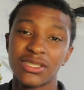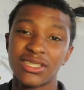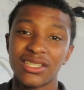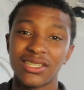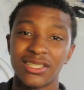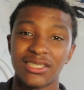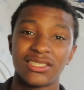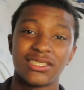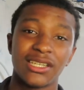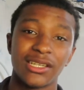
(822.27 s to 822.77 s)

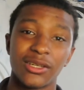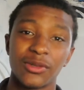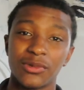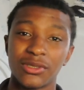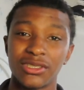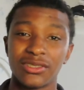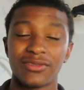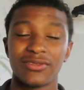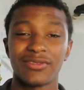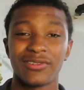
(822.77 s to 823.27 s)
share this channel
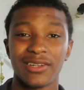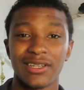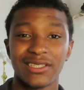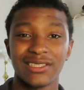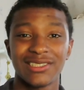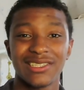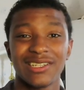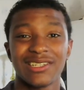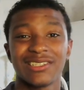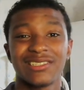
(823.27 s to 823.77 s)
with your
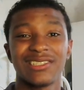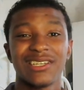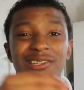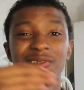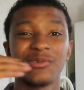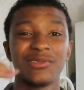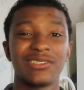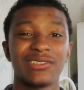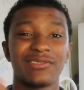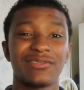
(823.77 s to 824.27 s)
friends, share this
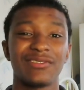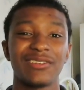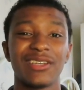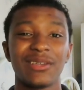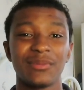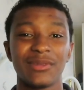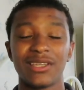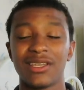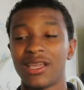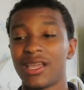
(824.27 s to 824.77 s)
channel with your
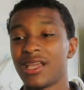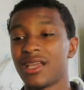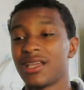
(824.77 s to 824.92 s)
family,